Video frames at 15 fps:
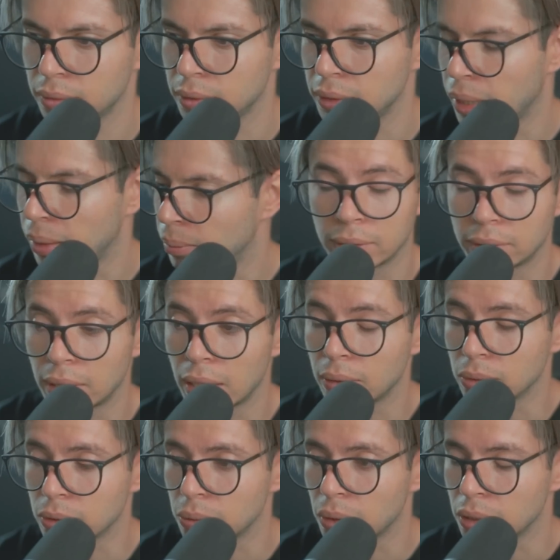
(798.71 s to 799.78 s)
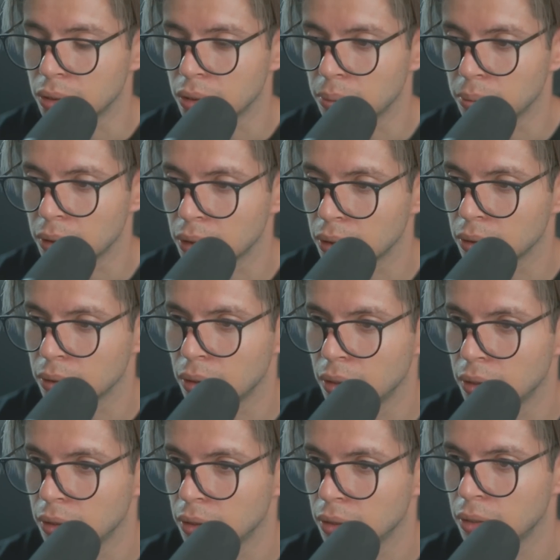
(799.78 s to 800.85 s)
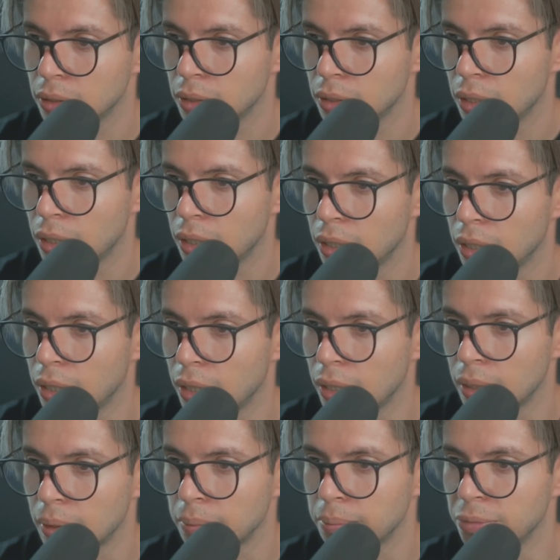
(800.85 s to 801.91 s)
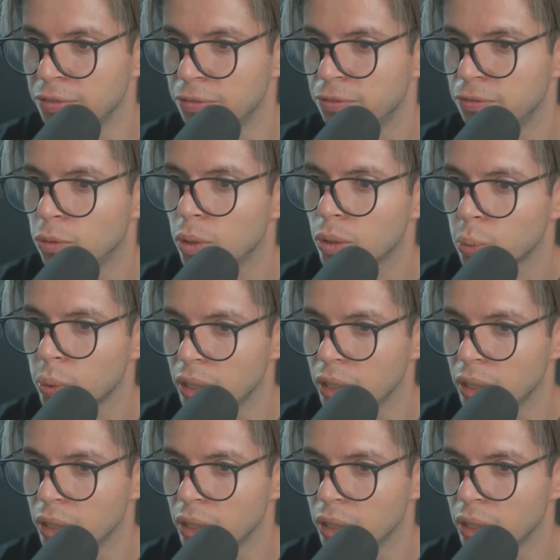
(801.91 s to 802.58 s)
Damn, that was quite something. Before